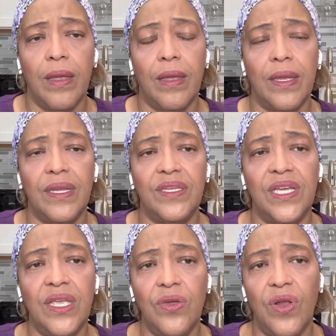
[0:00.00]

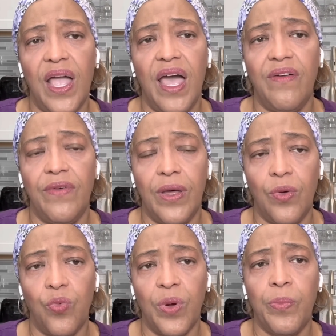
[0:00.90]
continue to have a
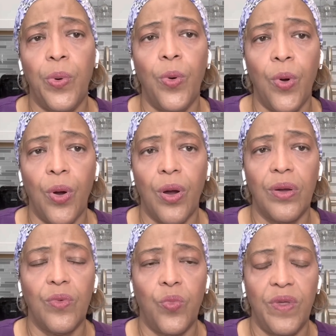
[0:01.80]

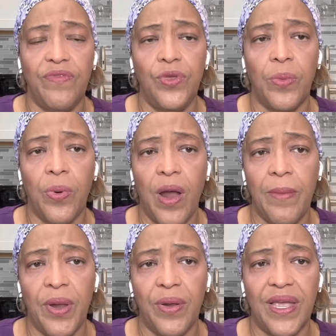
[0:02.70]
rapport with your
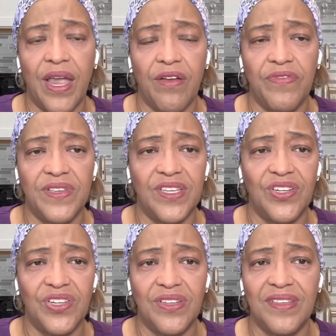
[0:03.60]
primary care
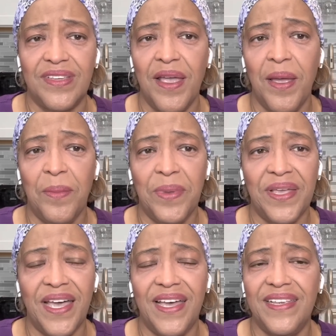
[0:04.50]
physicians,
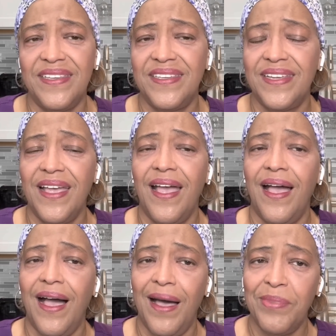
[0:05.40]
because
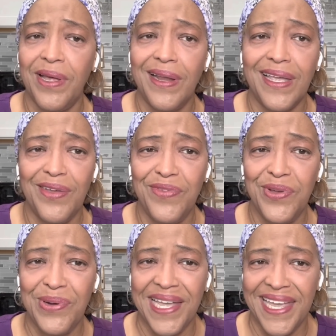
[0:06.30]
I'm going to give
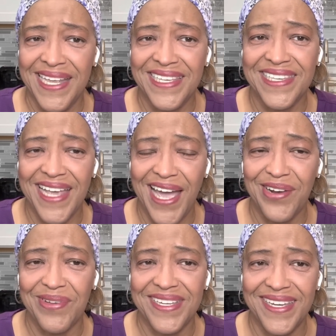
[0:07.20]
you an
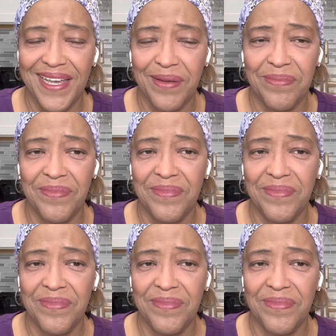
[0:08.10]
insider tip.